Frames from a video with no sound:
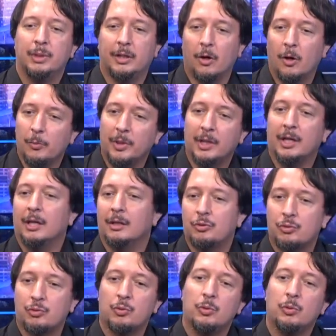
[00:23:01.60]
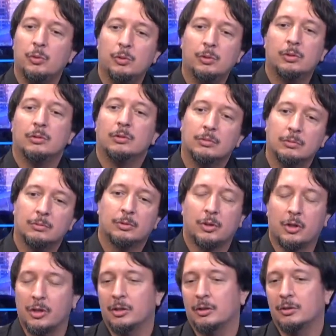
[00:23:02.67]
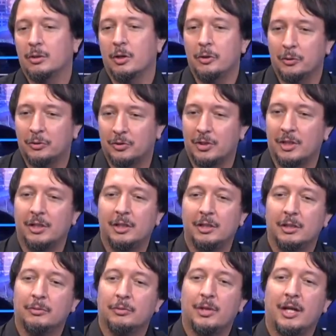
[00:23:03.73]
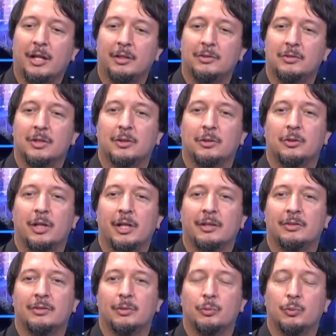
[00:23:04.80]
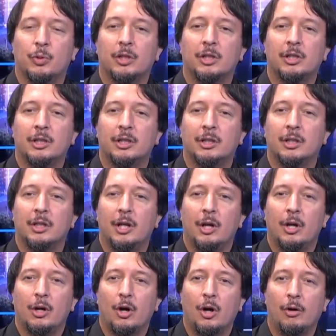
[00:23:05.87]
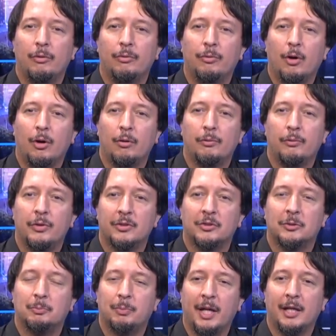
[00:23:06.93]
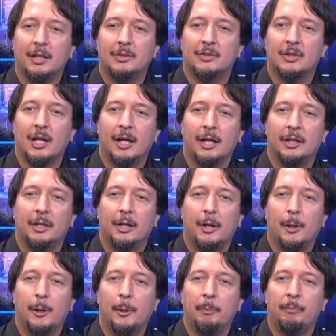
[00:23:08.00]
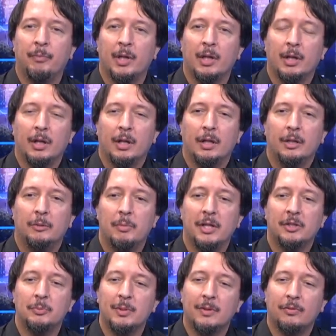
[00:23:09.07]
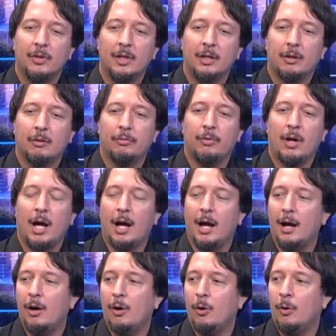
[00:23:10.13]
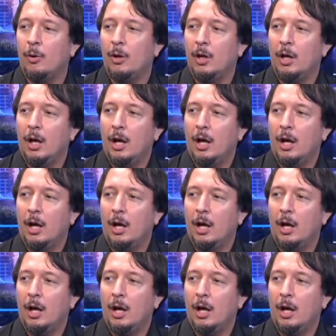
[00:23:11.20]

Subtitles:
becoming a true connoisseur, if that is the correct word, of the space. And it makes me think of how,